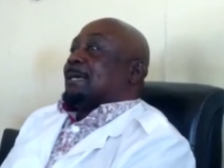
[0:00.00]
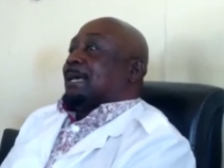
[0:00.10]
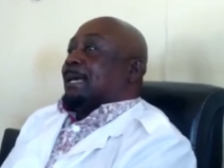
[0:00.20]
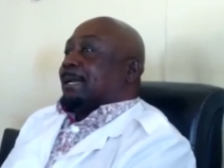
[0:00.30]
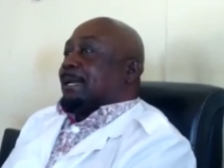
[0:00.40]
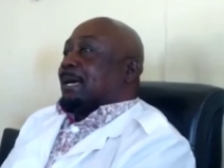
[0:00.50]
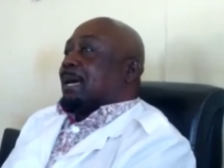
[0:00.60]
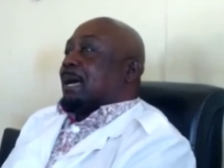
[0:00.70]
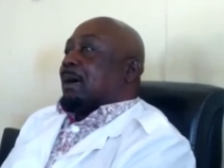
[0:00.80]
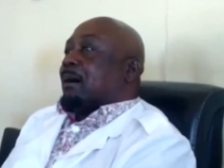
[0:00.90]
And
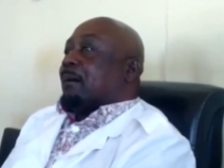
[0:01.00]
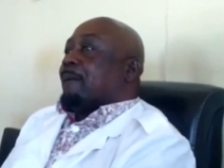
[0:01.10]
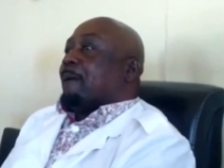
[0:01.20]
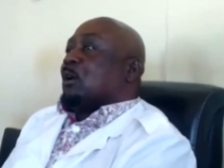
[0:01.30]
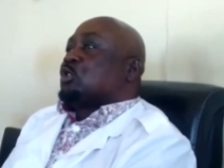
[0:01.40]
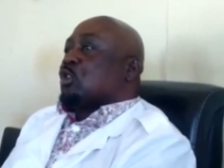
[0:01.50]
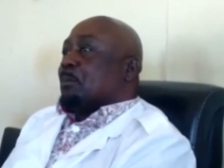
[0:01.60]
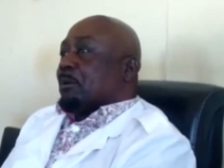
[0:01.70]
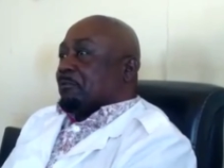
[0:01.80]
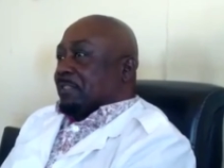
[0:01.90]
on
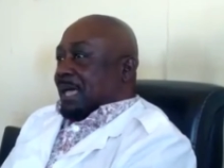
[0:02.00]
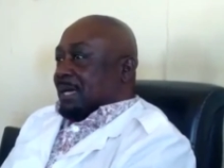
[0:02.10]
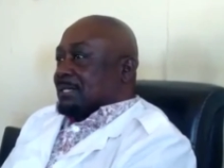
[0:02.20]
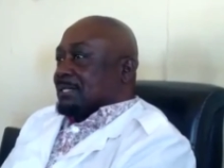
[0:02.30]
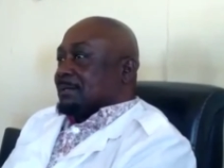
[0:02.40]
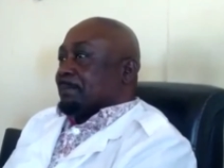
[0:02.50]
top of that,